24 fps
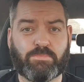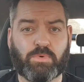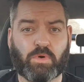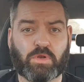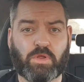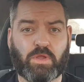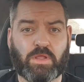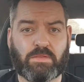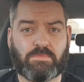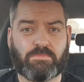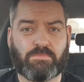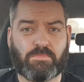
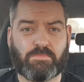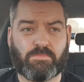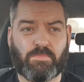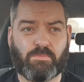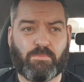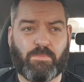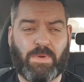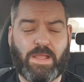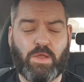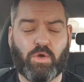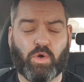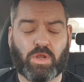But
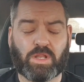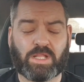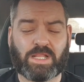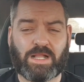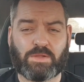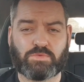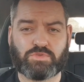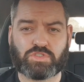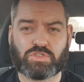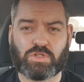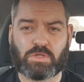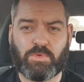by all
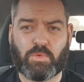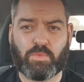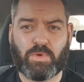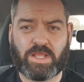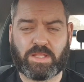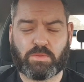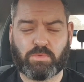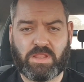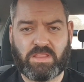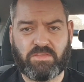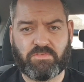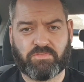accounts, it's going to be
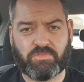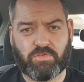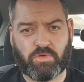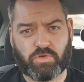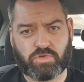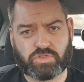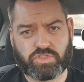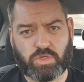worth waiting for.